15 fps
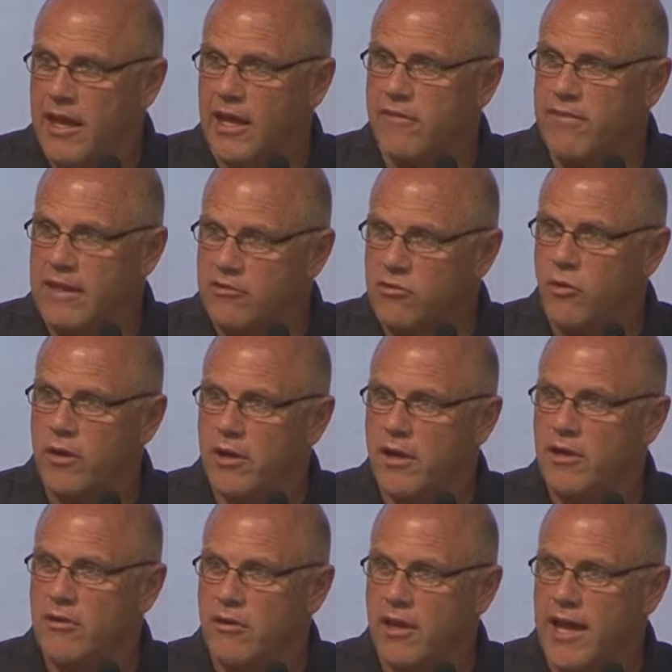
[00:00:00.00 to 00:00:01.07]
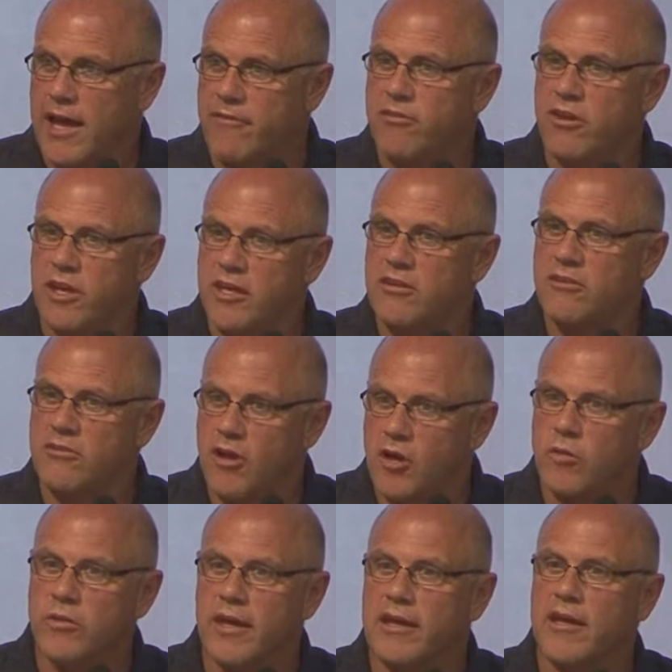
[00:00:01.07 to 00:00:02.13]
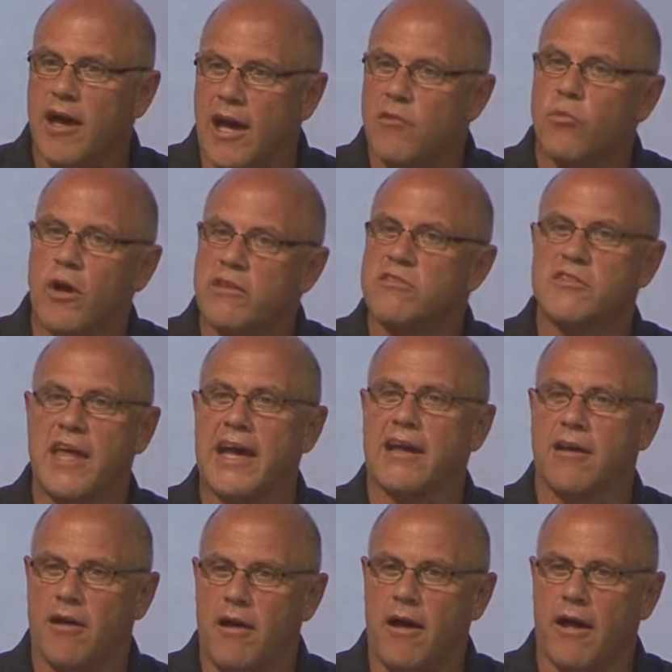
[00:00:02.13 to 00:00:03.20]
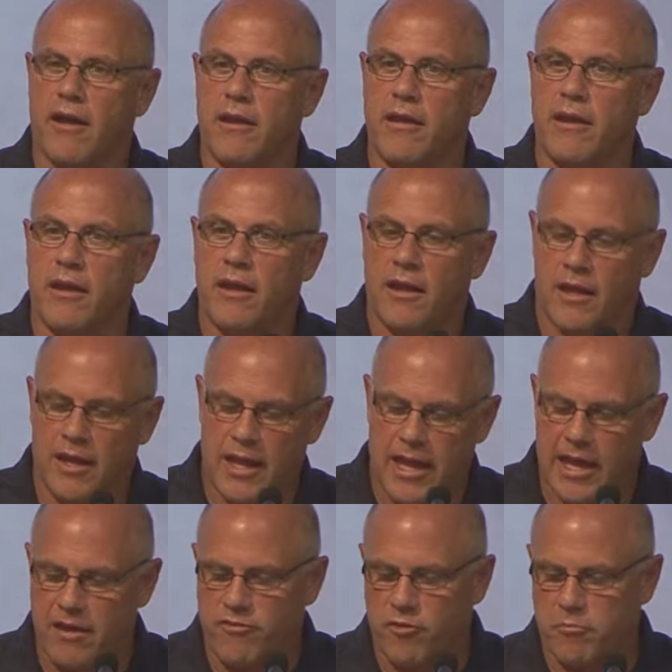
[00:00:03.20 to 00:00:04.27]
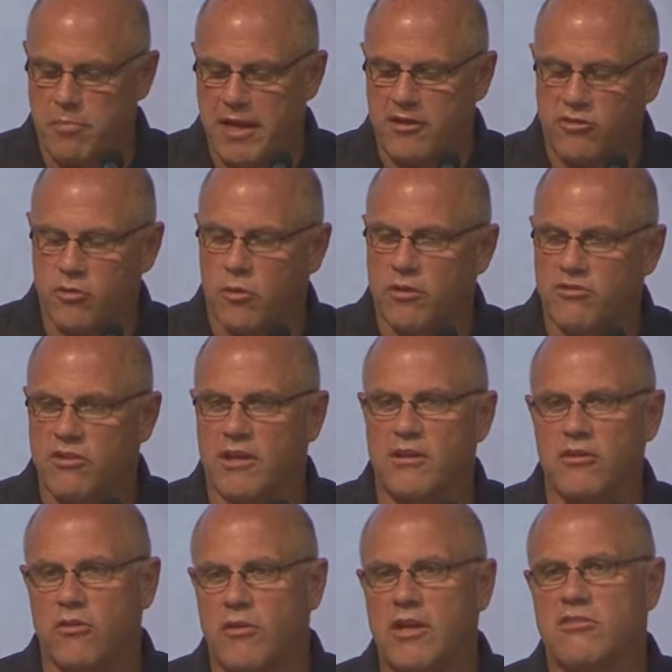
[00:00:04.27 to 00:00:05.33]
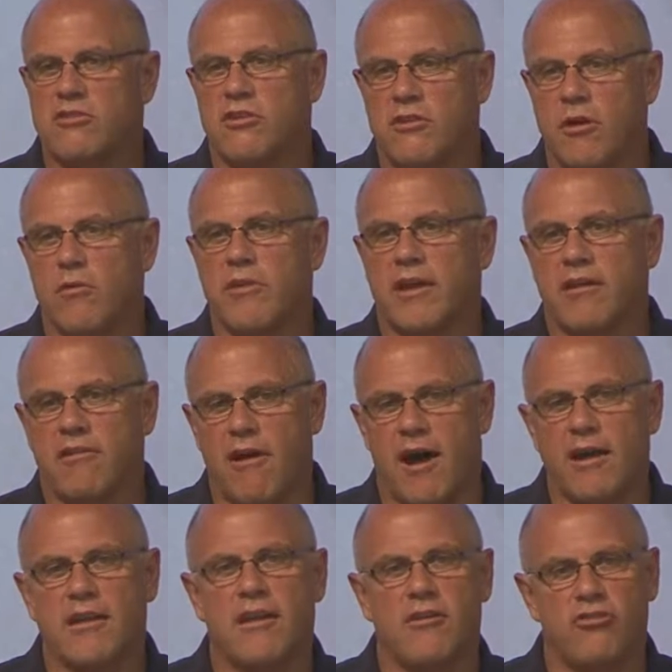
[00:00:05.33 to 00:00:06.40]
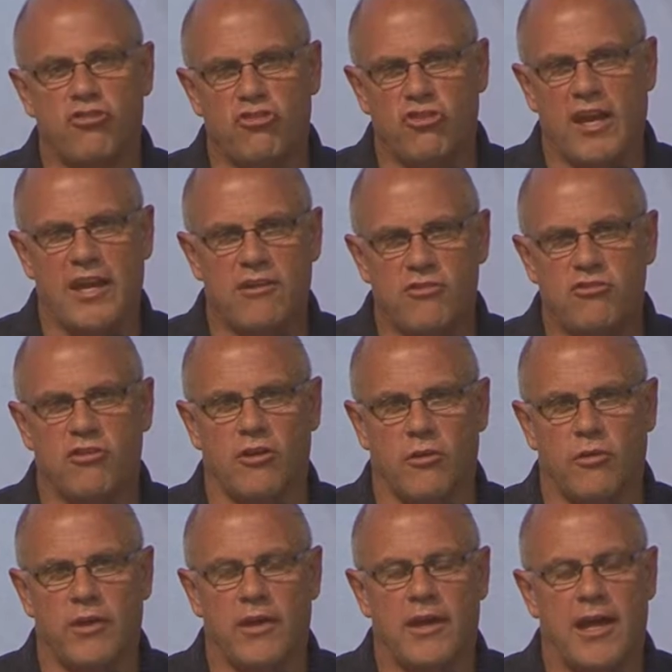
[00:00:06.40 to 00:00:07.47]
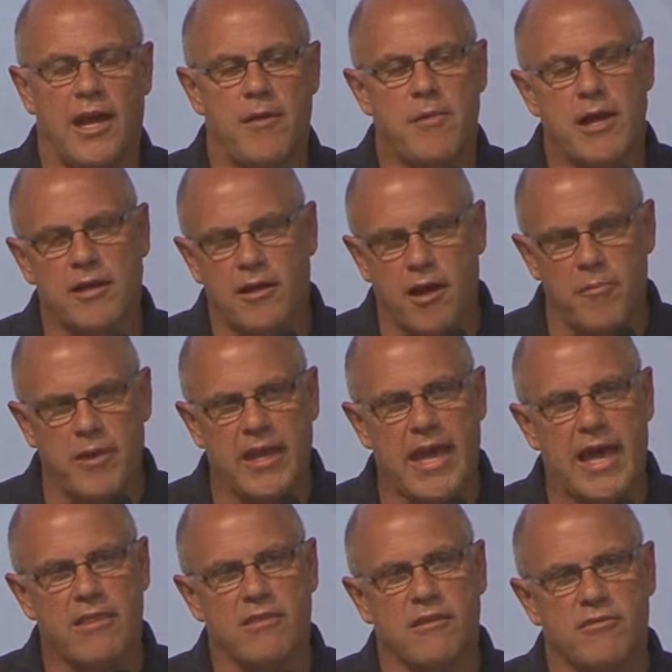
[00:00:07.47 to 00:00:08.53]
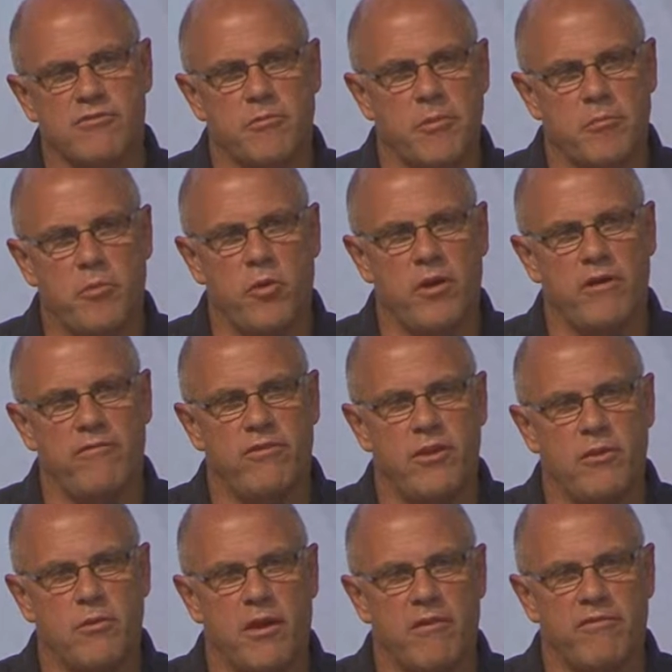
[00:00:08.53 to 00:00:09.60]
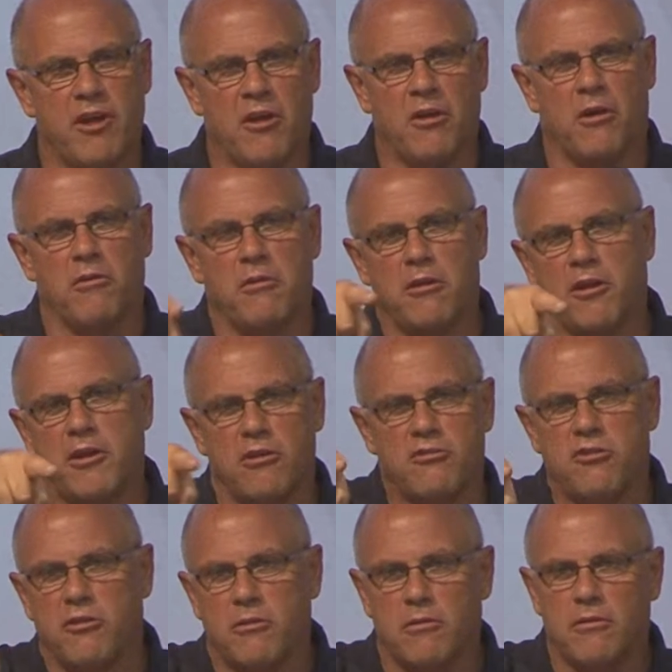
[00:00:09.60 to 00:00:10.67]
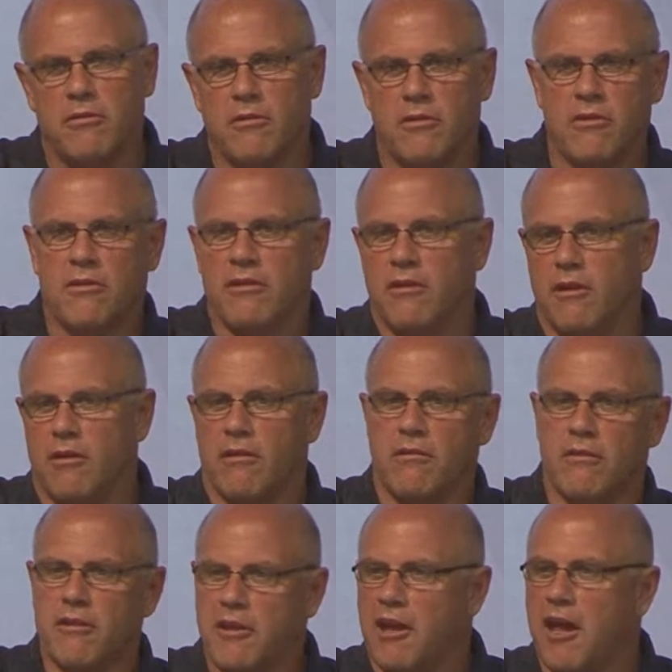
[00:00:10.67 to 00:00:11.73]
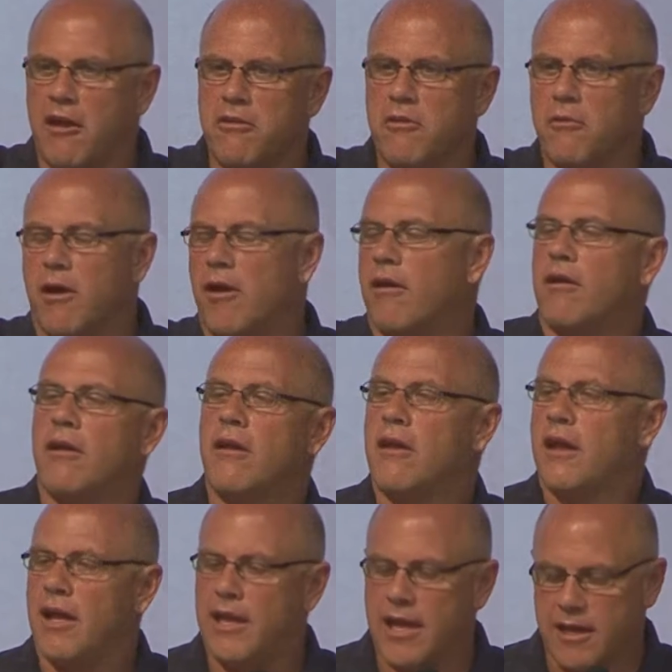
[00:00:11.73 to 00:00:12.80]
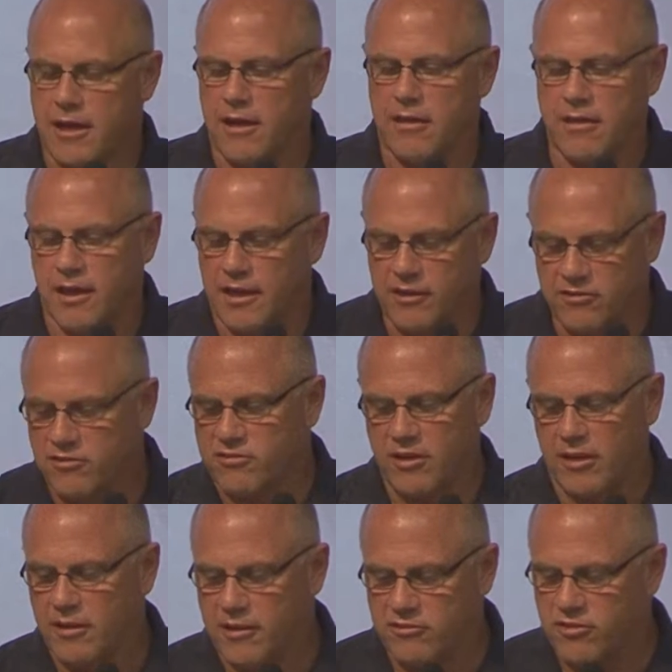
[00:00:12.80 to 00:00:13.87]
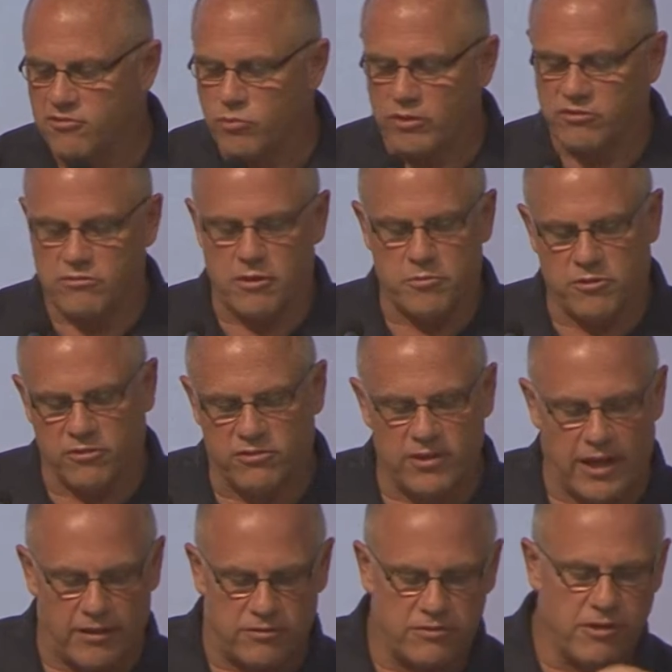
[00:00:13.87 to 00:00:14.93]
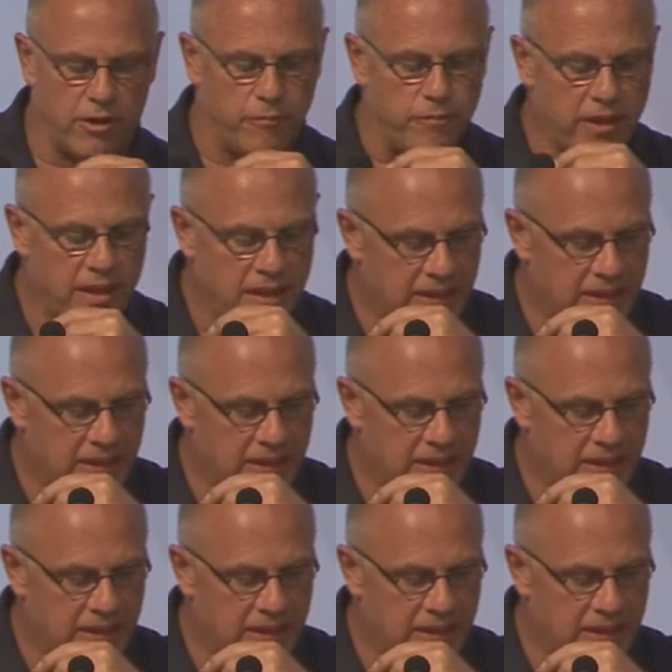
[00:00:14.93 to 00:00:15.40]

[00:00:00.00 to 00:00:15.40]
And if that's going on in your life, you need to know that God wants that gone. And if you're bent towards it, you need to know that God can change you. And I'm not coming at this from the point of view of, oh, look at you. You know, look at how you are, and that kind of thing. It's just what Scripture says. So,